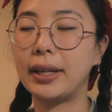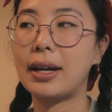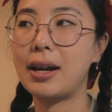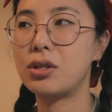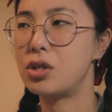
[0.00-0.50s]

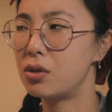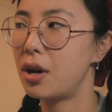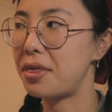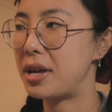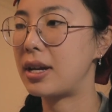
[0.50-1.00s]
Like I do
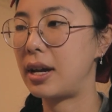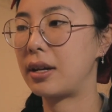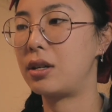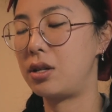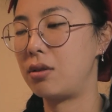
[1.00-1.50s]
not think I
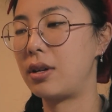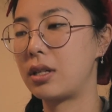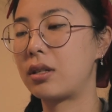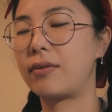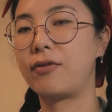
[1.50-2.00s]
could do
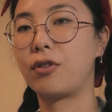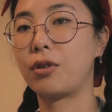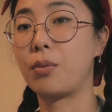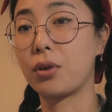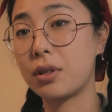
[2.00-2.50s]
this
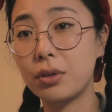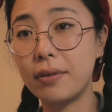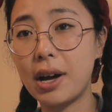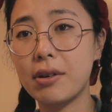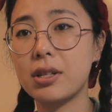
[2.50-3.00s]
for more than
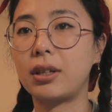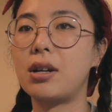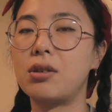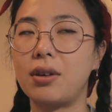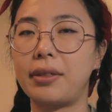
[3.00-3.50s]
12 hours, and I
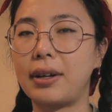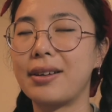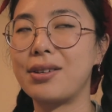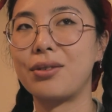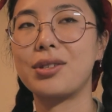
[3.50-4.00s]
do not think I
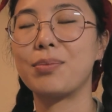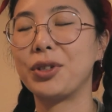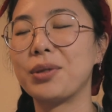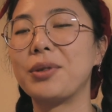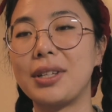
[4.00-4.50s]
could do this
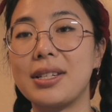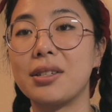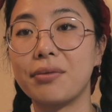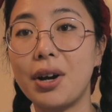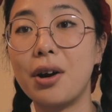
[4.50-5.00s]
multiple days
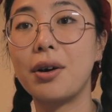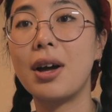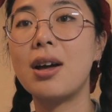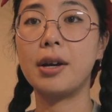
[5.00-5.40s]
in a row,